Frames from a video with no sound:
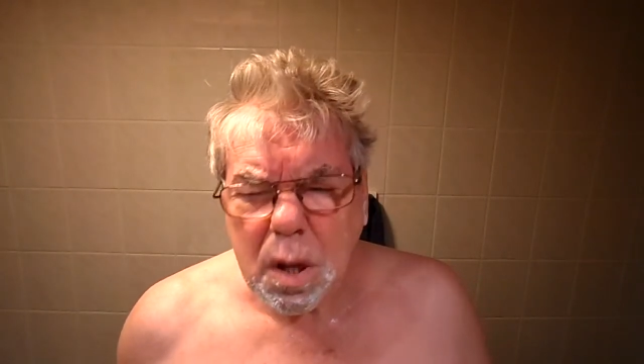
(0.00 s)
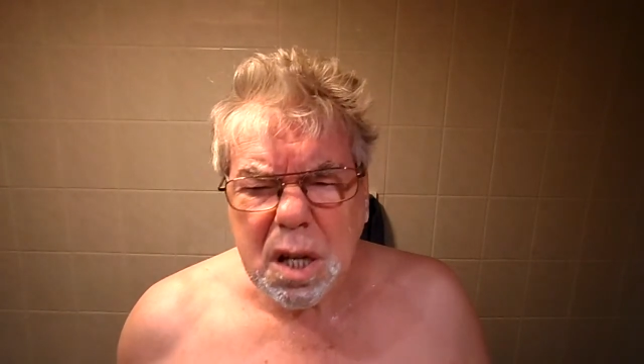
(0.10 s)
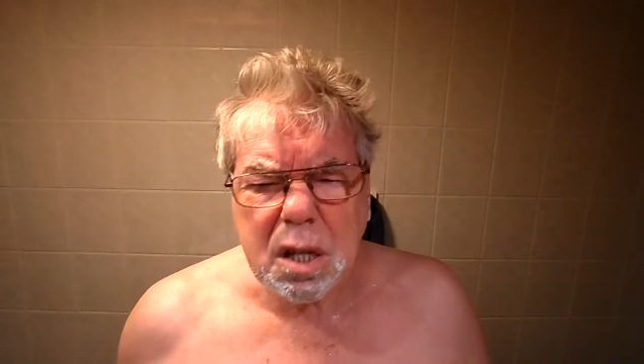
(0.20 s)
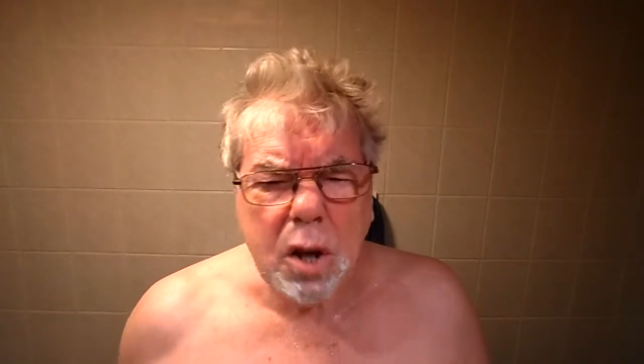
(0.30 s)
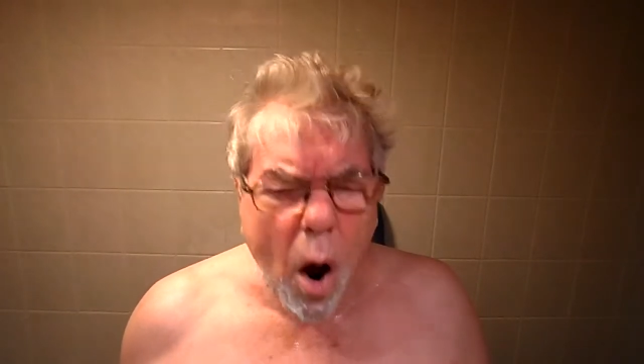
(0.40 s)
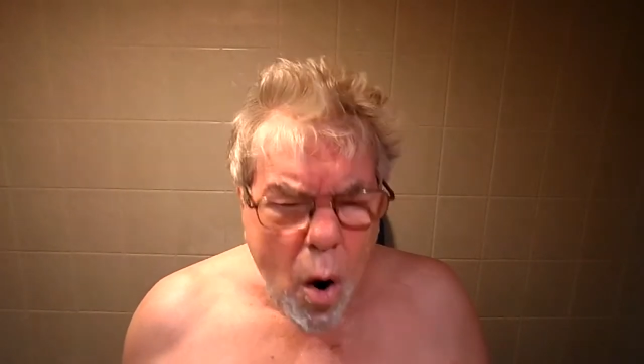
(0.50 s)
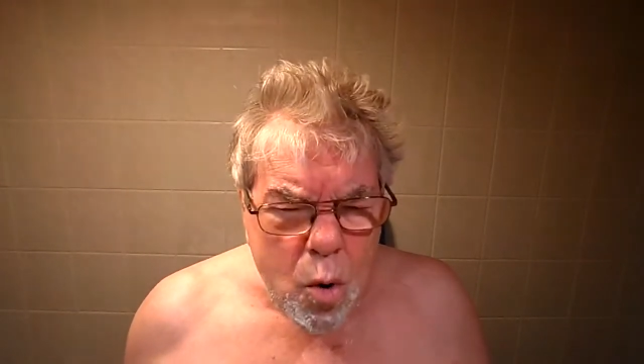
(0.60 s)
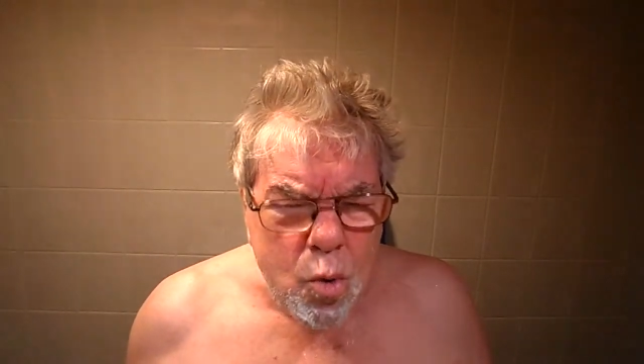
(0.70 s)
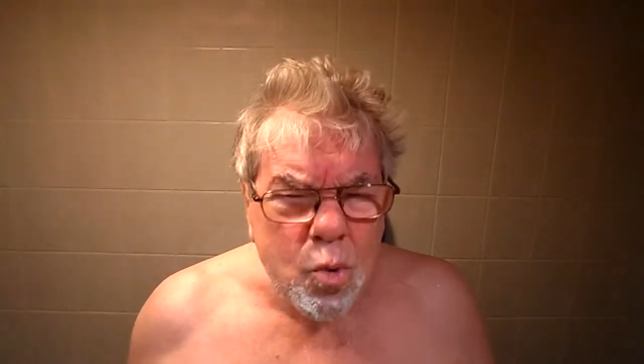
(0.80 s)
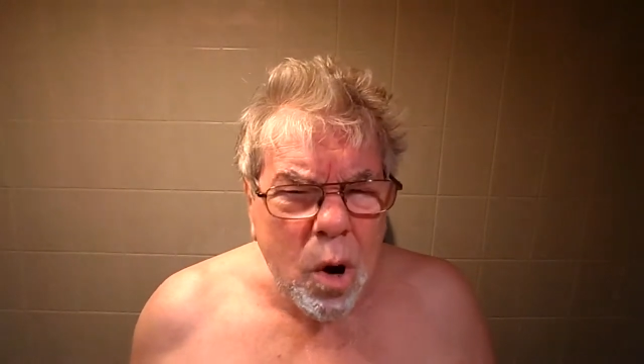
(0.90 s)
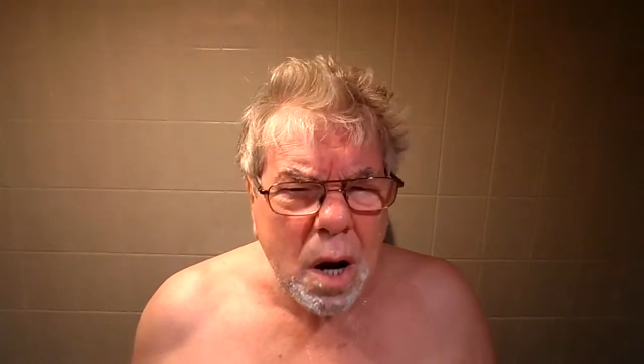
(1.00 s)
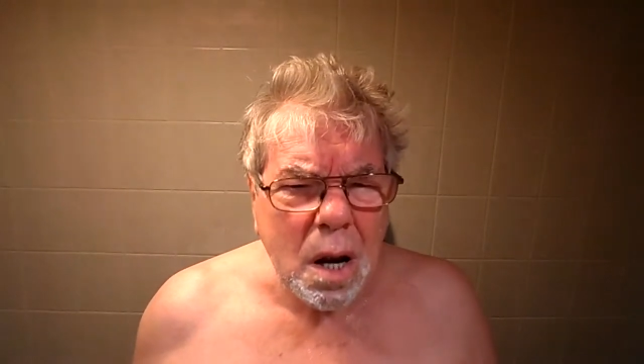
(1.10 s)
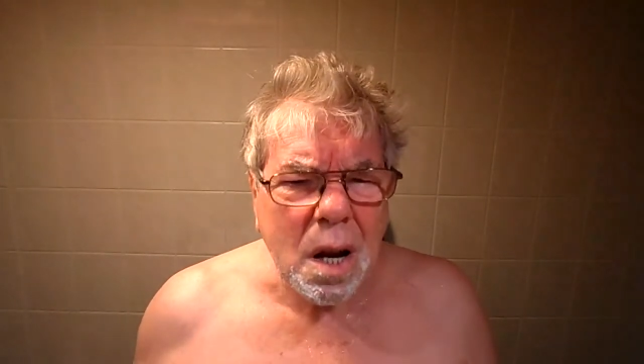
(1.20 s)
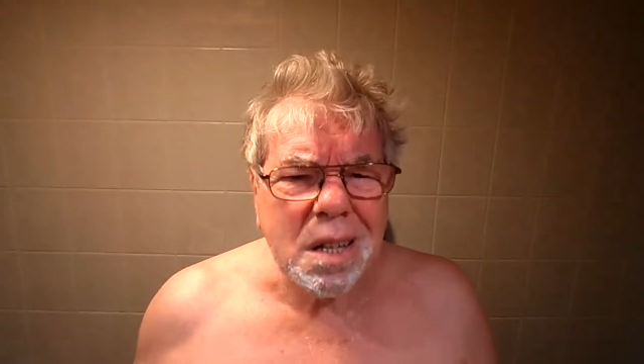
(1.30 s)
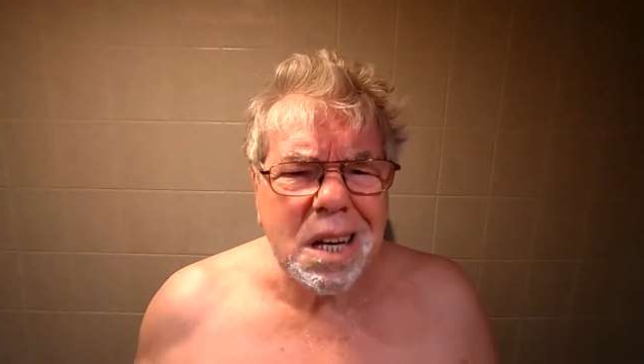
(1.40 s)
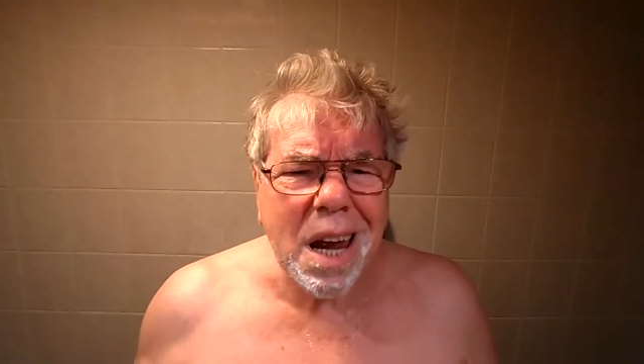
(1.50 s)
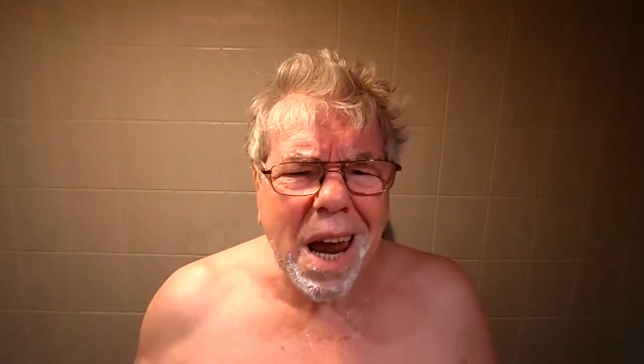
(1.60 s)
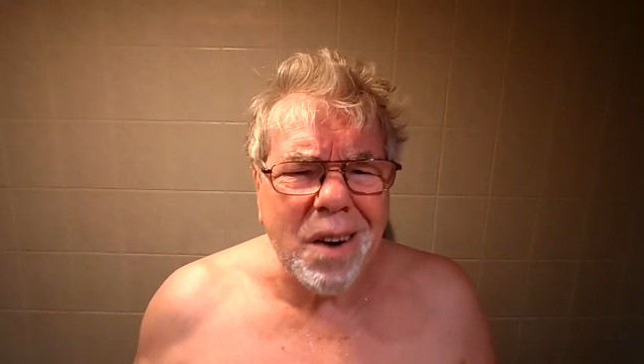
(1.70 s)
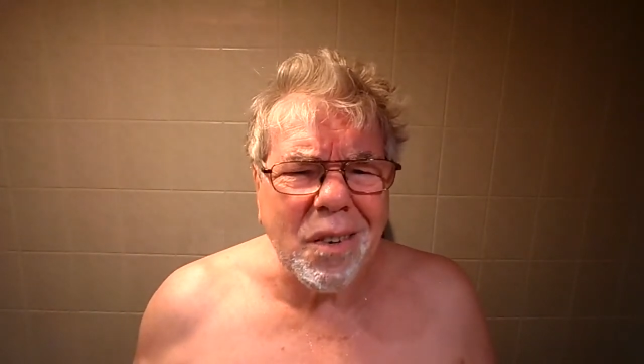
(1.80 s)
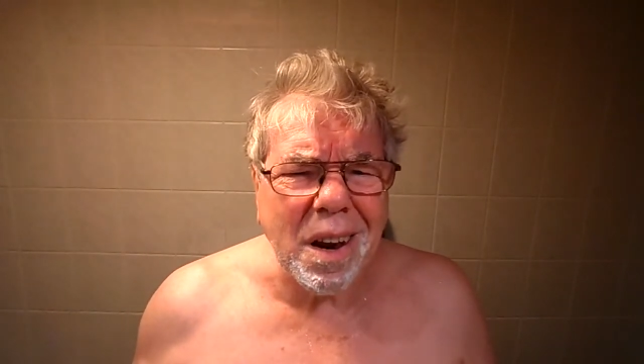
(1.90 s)
With a stone,
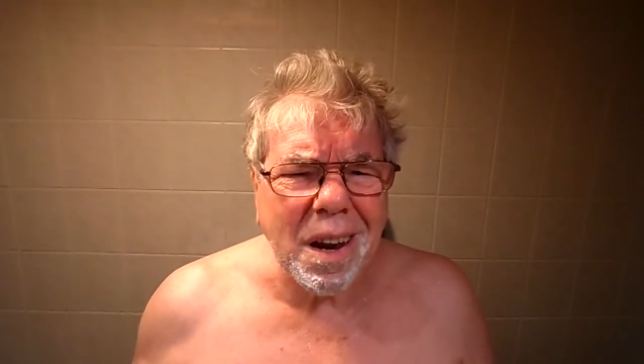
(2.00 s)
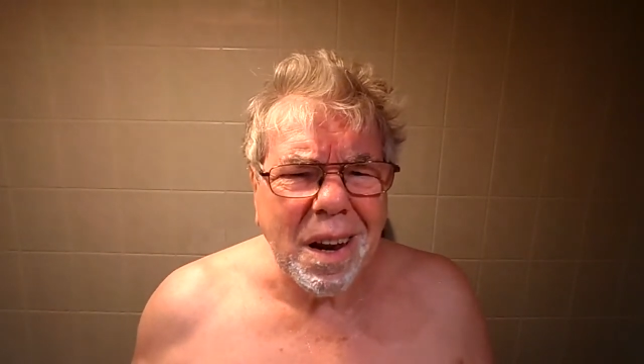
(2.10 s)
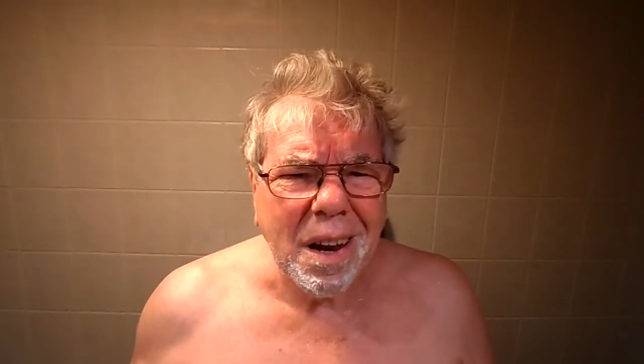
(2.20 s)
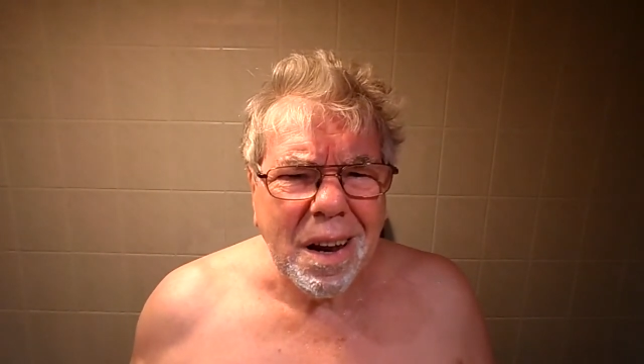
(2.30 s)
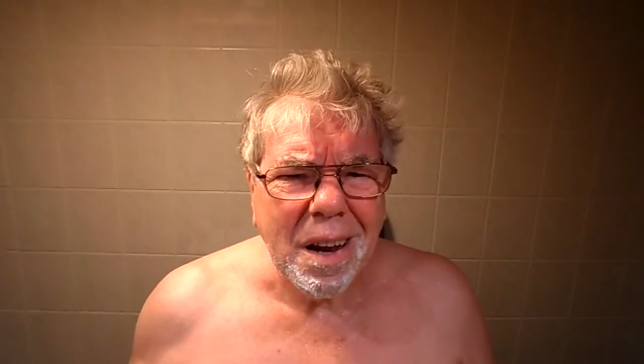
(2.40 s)
dear Henry,